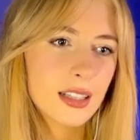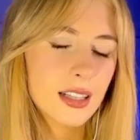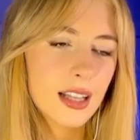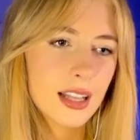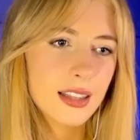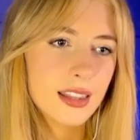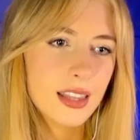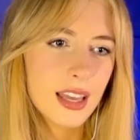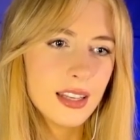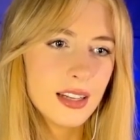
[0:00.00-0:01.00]
And
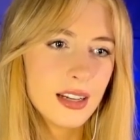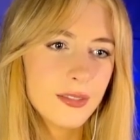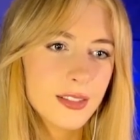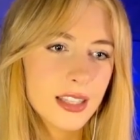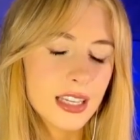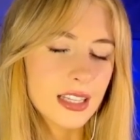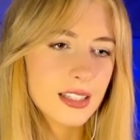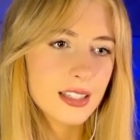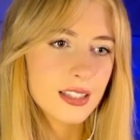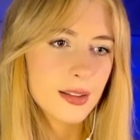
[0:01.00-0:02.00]
then after
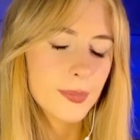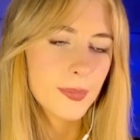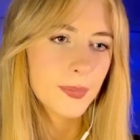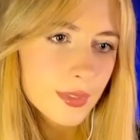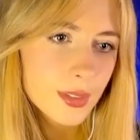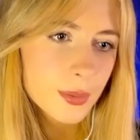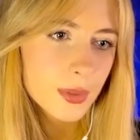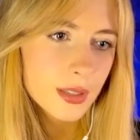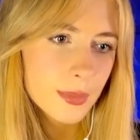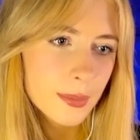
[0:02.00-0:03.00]
this,
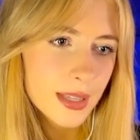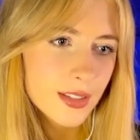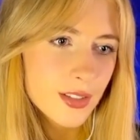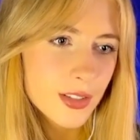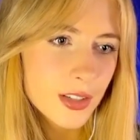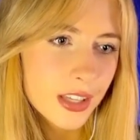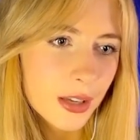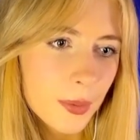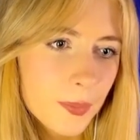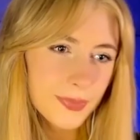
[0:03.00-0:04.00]
what am I meant to do
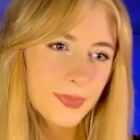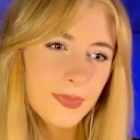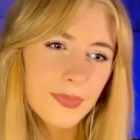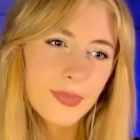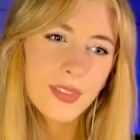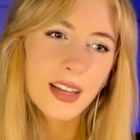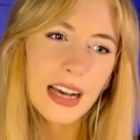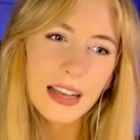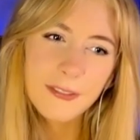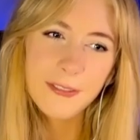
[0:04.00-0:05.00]
here?
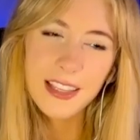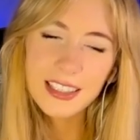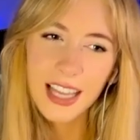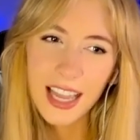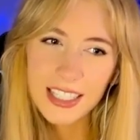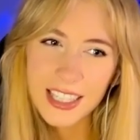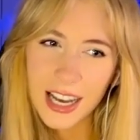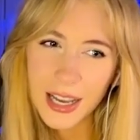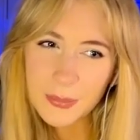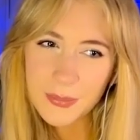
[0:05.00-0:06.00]
I feel like
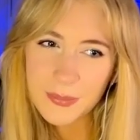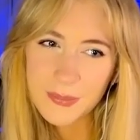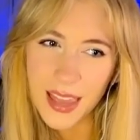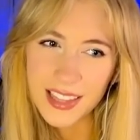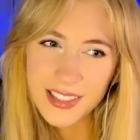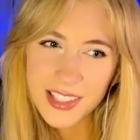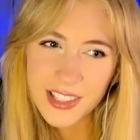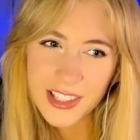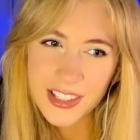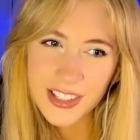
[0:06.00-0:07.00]
I'm meant to
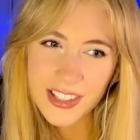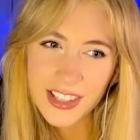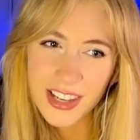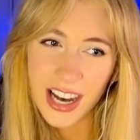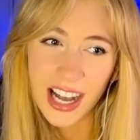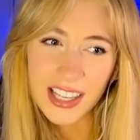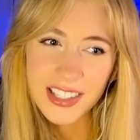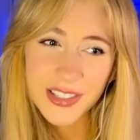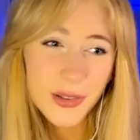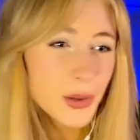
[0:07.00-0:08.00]
just
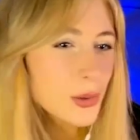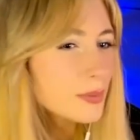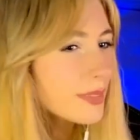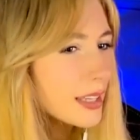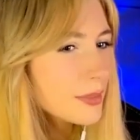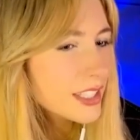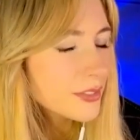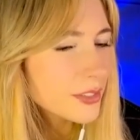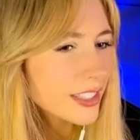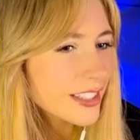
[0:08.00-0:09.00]
castle, or maybe the
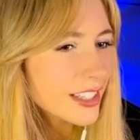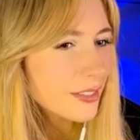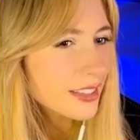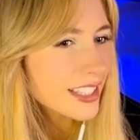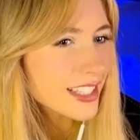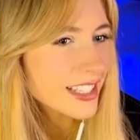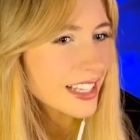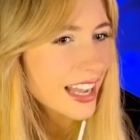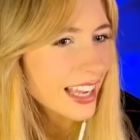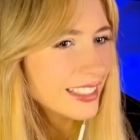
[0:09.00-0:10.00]
rook is coming to
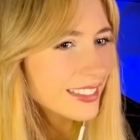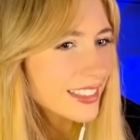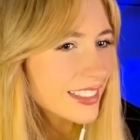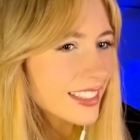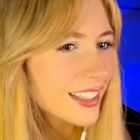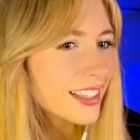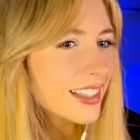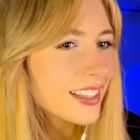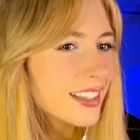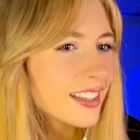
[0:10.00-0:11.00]
c8
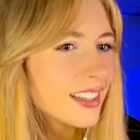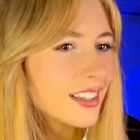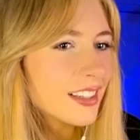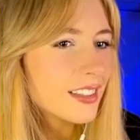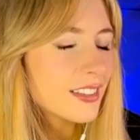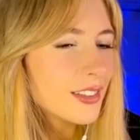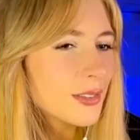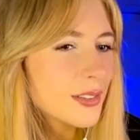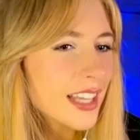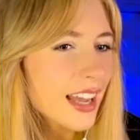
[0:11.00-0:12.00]

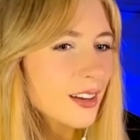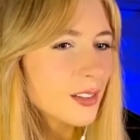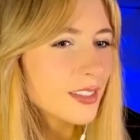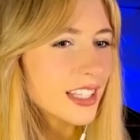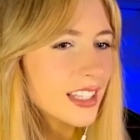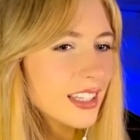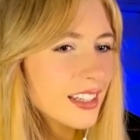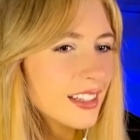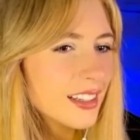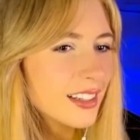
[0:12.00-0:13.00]
to attack over
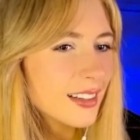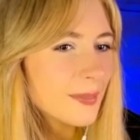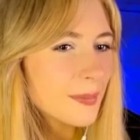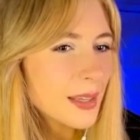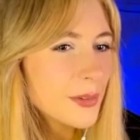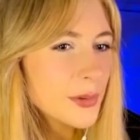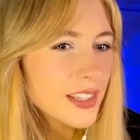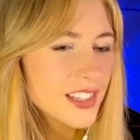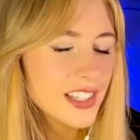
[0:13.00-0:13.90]
here. Maybe we...